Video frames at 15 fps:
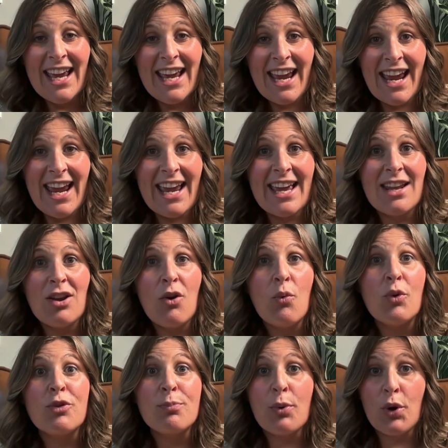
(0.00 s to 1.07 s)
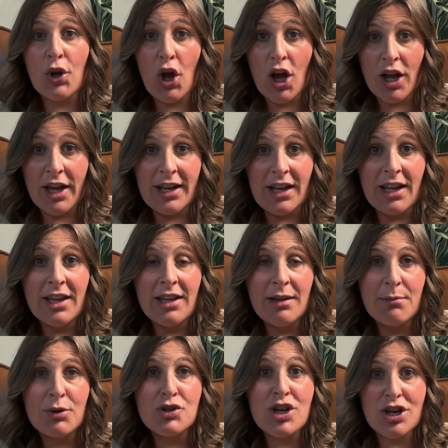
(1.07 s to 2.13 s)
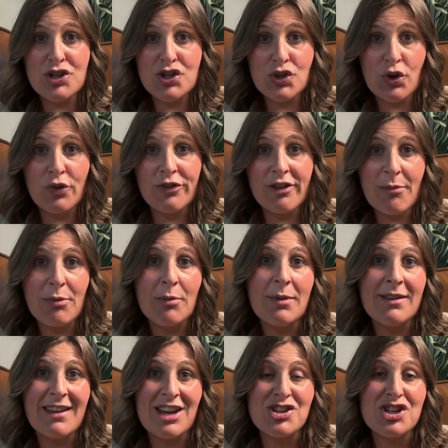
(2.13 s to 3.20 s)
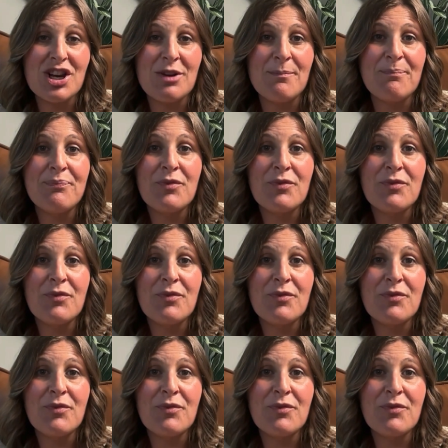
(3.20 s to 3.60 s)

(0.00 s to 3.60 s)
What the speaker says: and was put on progesterone supplementation